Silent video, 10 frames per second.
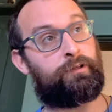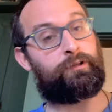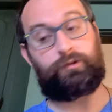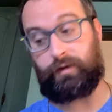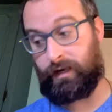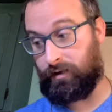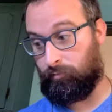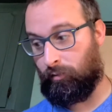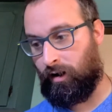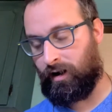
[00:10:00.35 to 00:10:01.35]
so they can
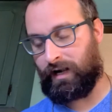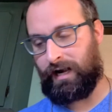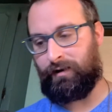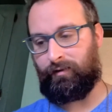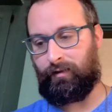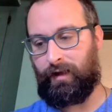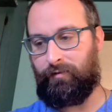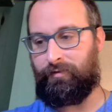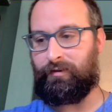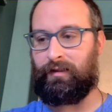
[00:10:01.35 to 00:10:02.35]
walk and
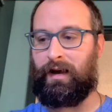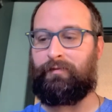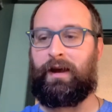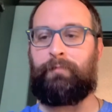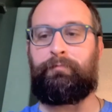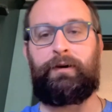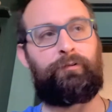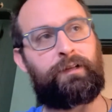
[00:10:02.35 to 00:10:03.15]
live their life and build the